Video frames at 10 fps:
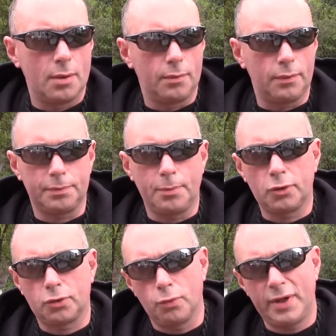was
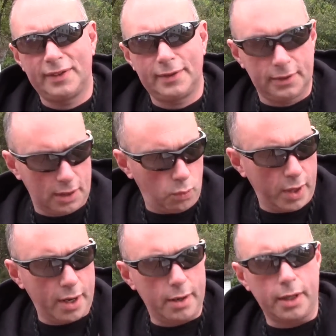most recently
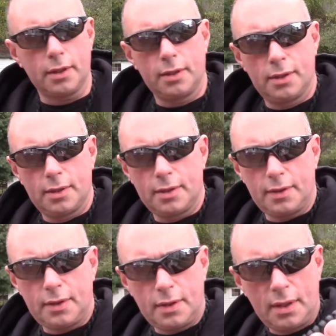wearing,
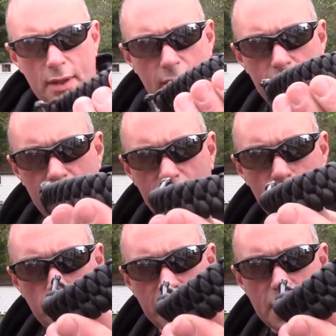
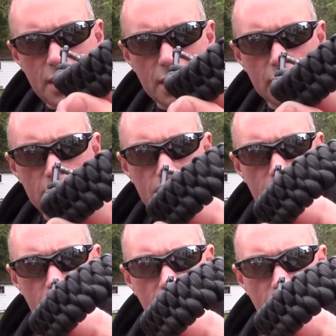this one here,
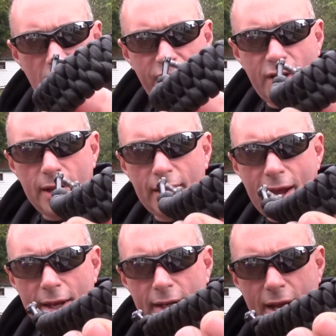I found
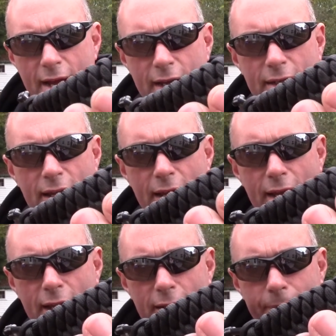that at
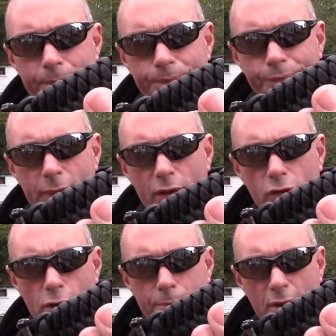a
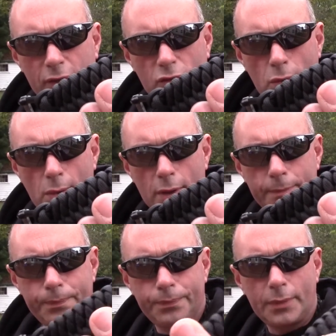surplus store.
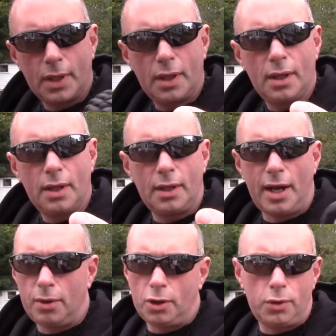
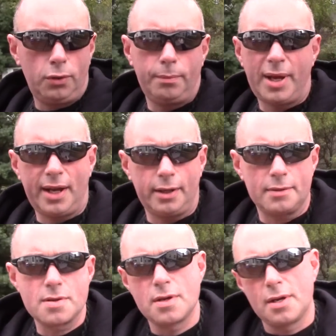I don't know who made it.
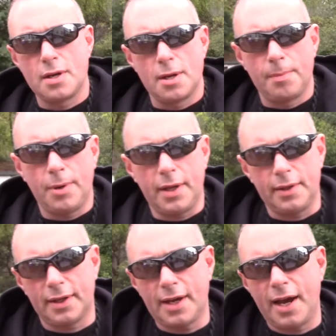
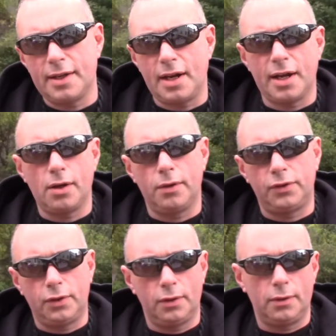But the guy that I go
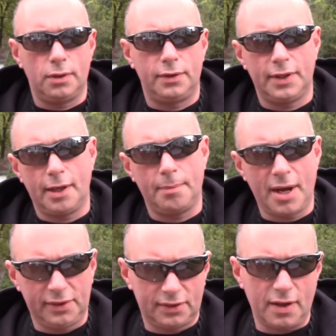to to get
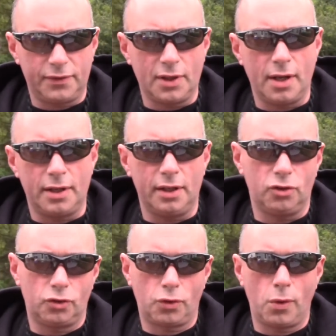my stuff done is
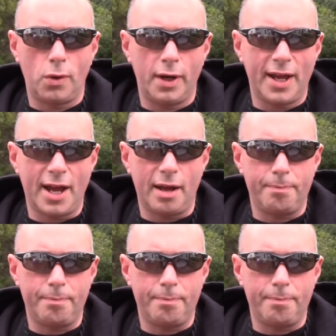Troy at